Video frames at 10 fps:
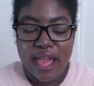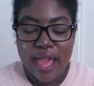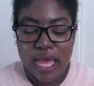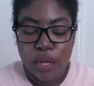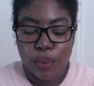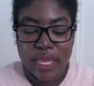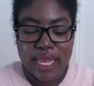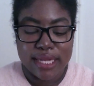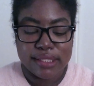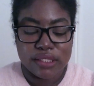how
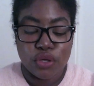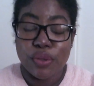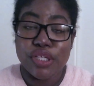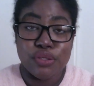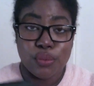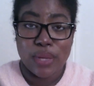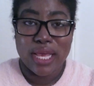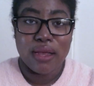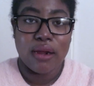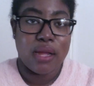it's going to
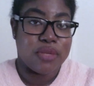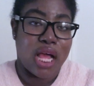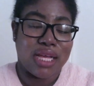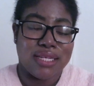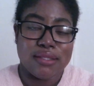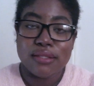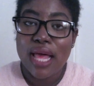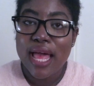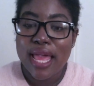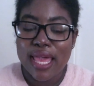wear. I'm not gonna
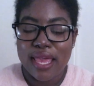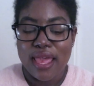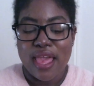lie.